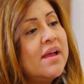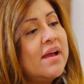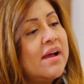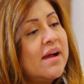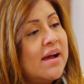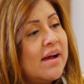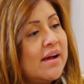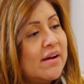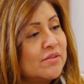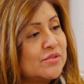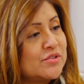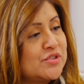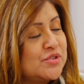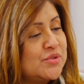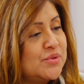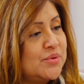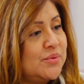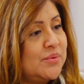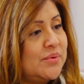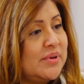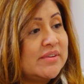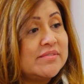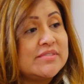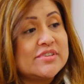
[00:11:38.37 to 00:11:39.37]
how
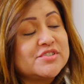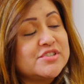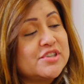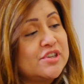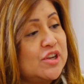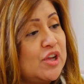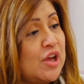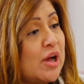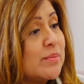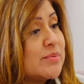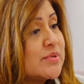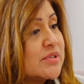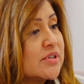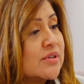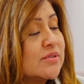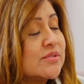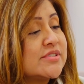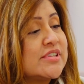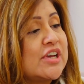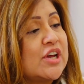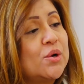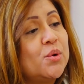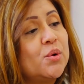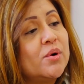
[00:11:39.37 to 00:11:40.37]
to, if there's any
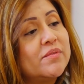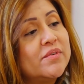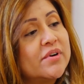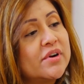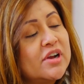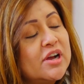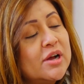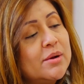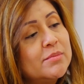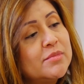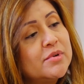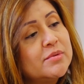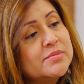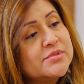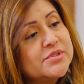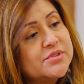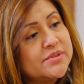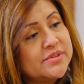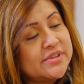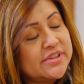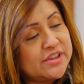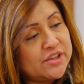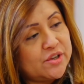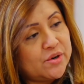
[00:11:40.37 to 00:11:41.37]
obstacles, how to overcome them
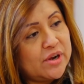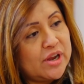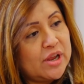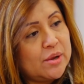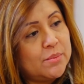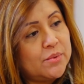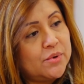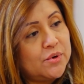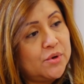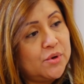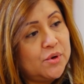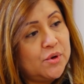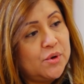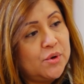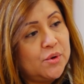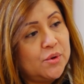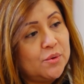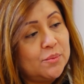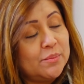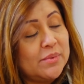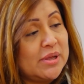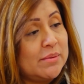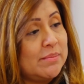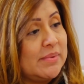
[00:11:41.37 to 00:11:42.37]
so that they're able
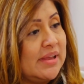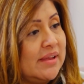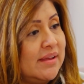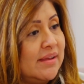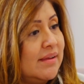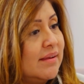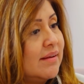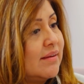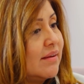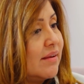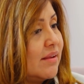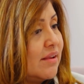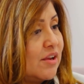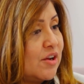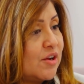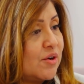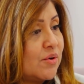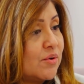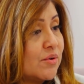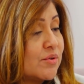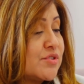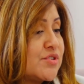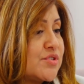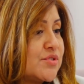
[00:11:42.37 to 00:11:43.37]
to, maybe in a
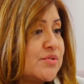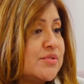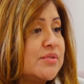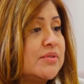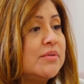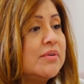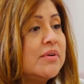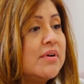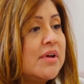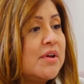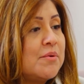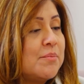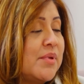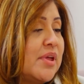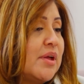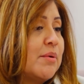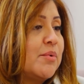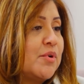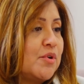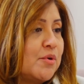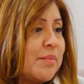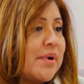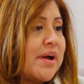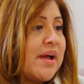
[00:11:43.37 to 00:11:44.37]
year or two, be
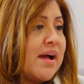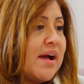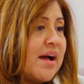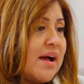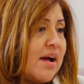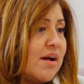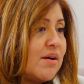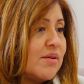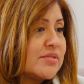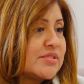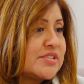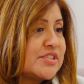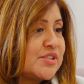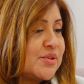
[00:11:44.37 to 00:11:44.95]
able to buy a house.